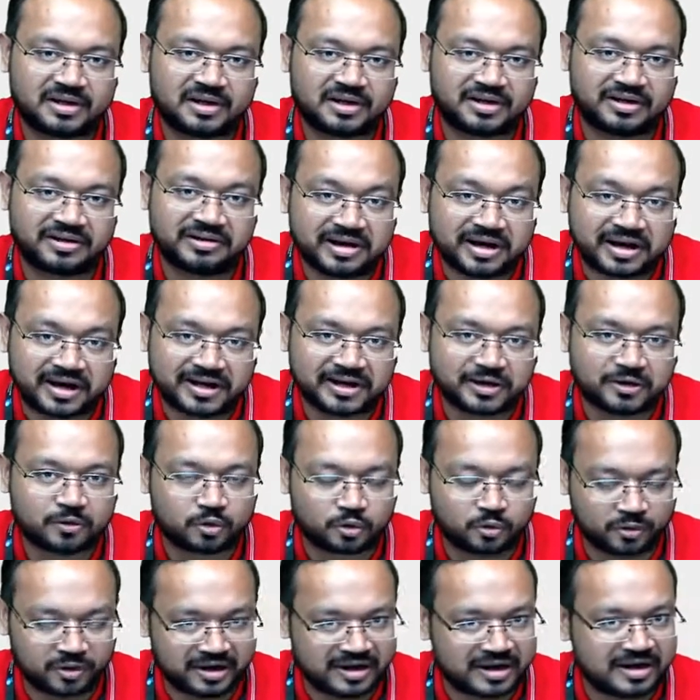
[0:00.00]
native
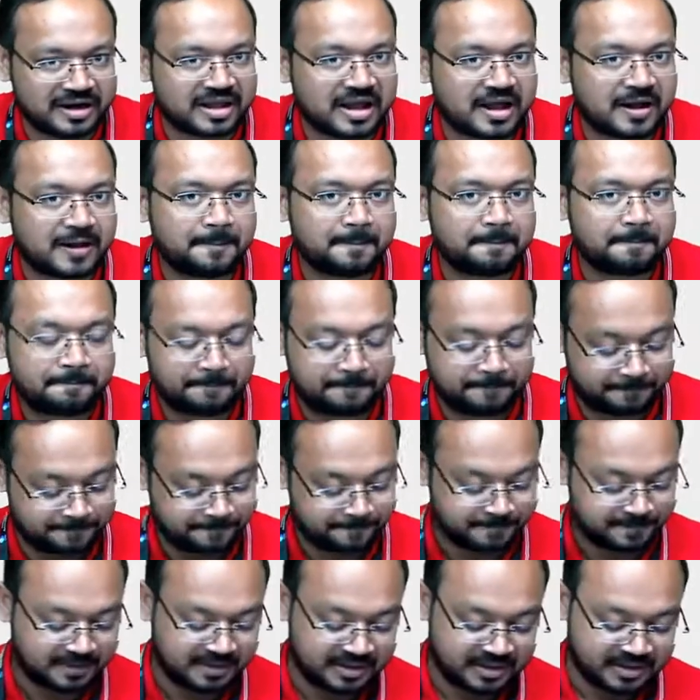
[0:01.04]
to India.
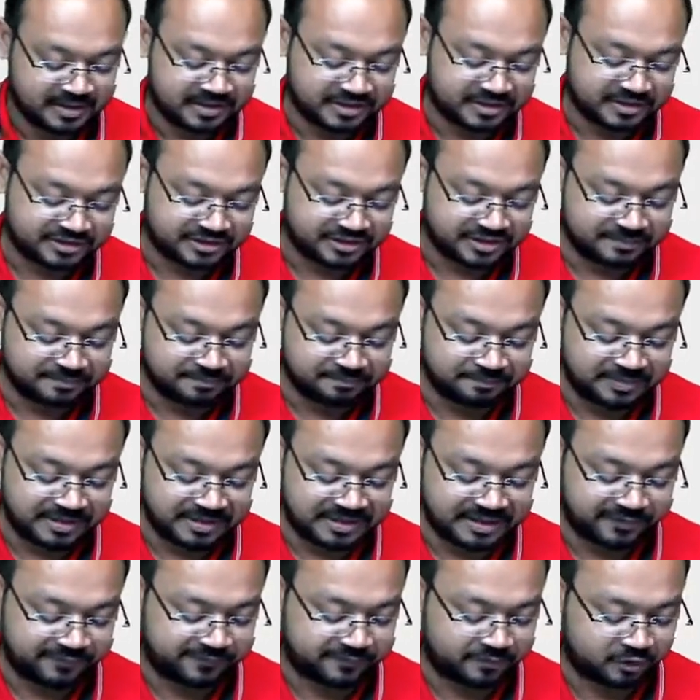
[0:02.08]

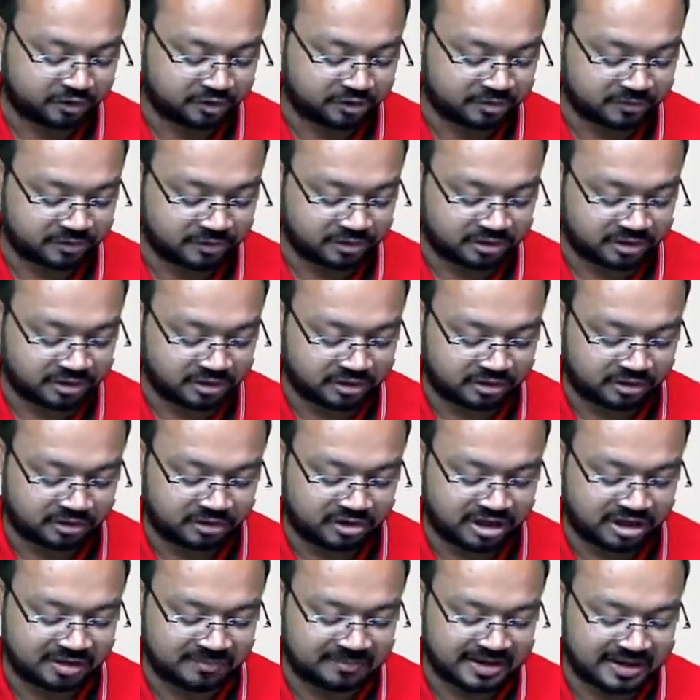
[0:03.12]
Simply, if you're talking about the
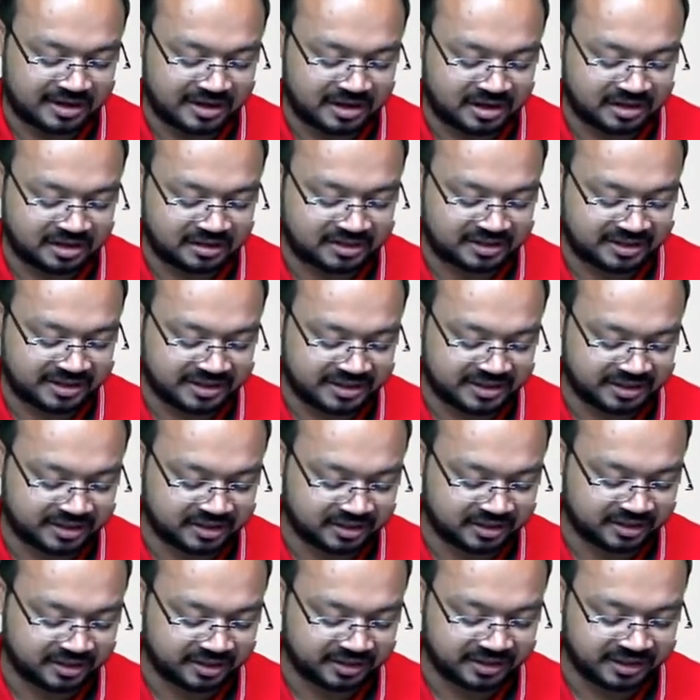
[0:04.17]
Royal Bengal
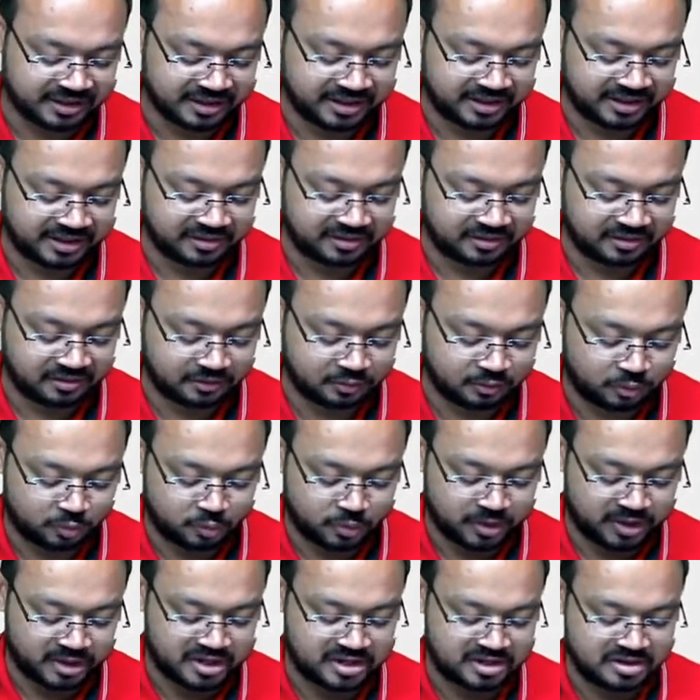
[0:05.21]
tiger, then
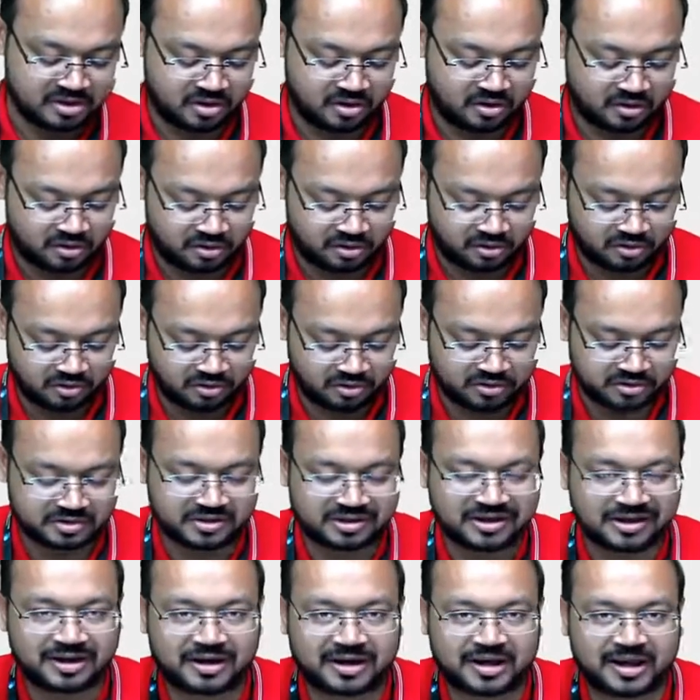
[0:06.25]
one-horned
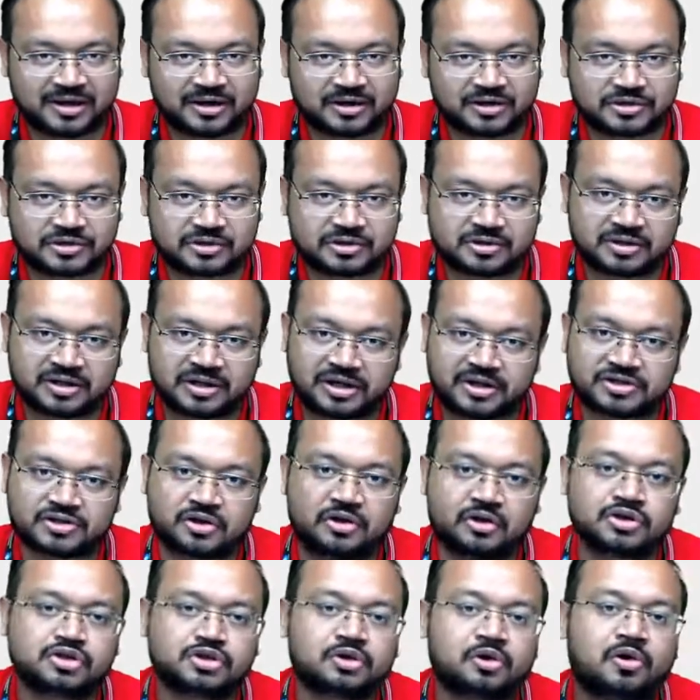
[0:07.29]
rhinoceros, that is
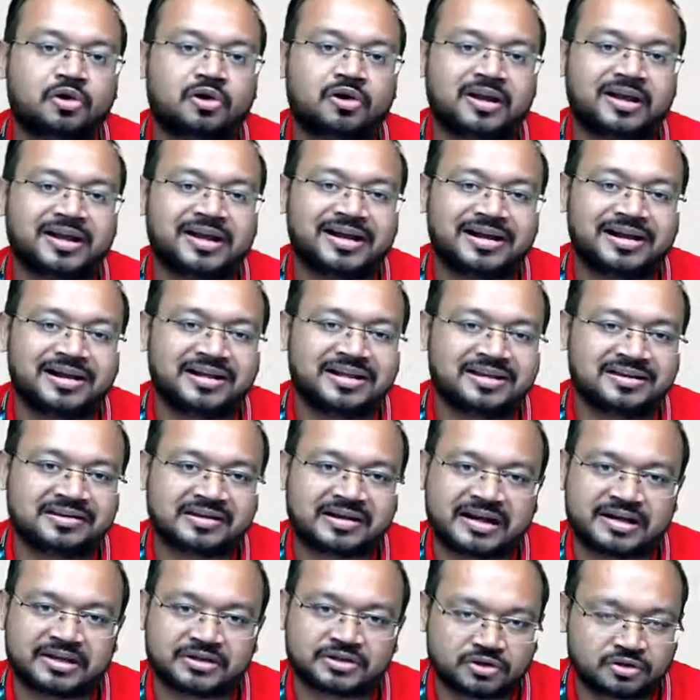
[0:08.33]
also called Indian
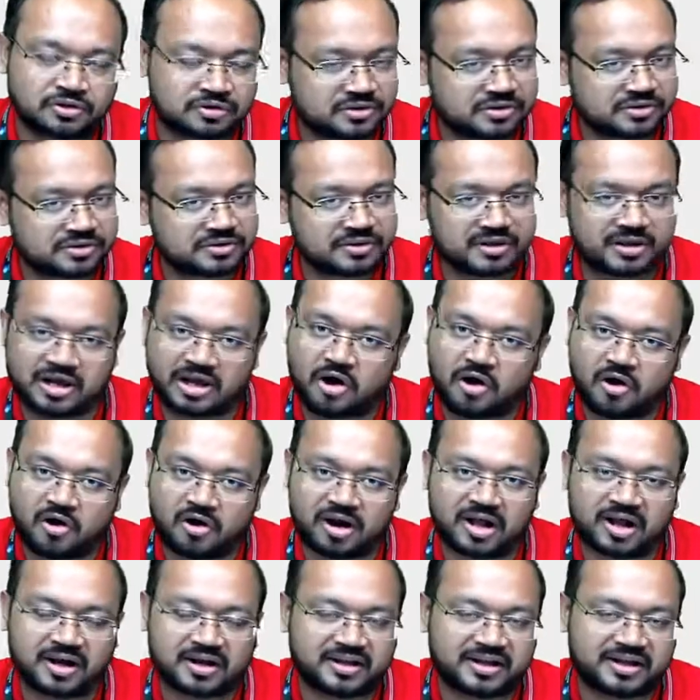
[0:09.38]
rhinoceros. They all
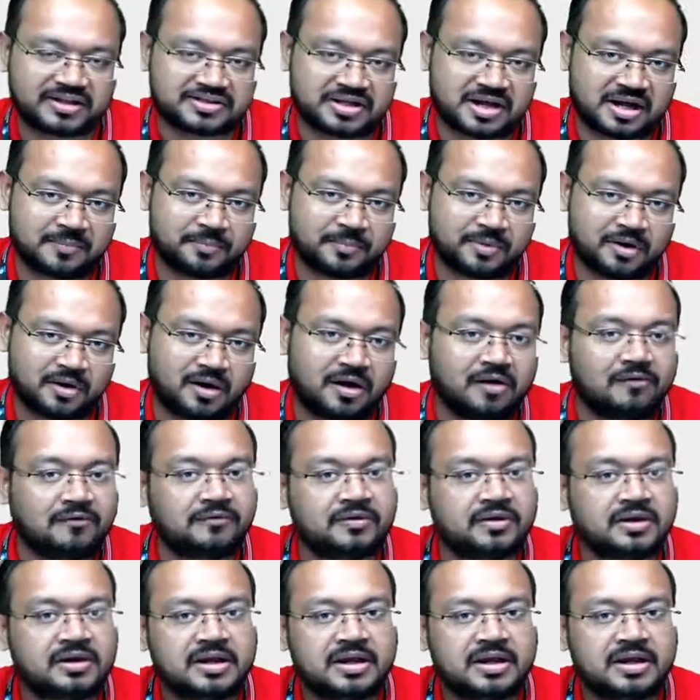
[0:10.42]
are the example of